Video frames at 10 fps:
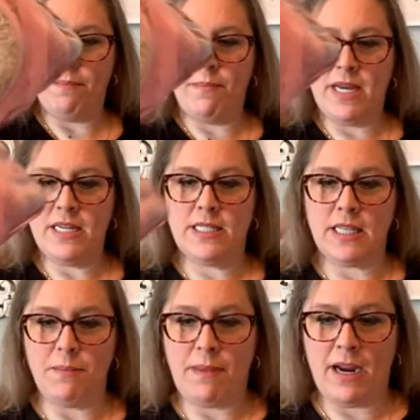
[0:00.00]
Miss
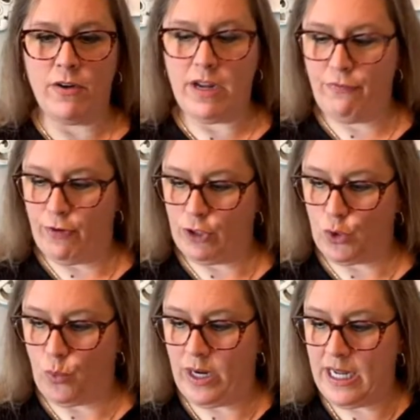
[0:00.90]
Mary for
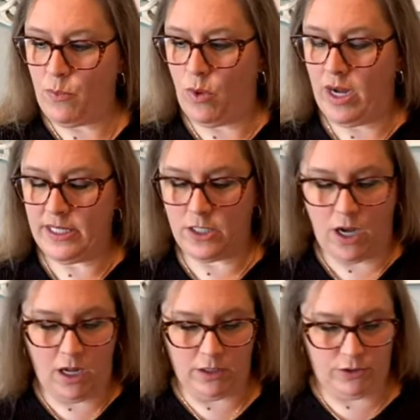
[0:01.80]

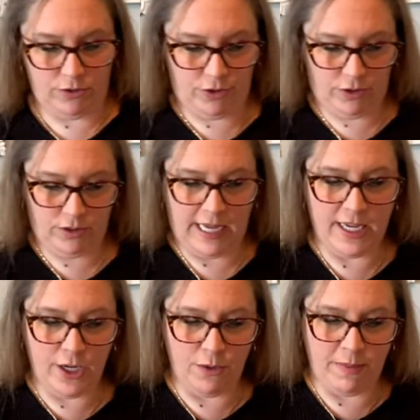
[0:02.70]
$21.
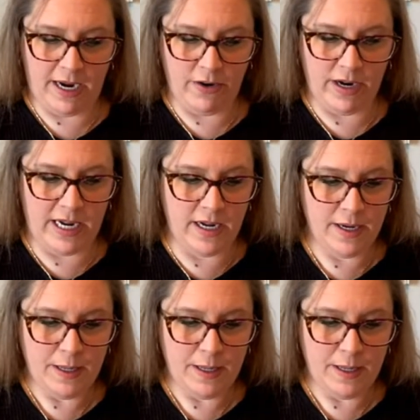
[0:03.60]
Thank you, Mary.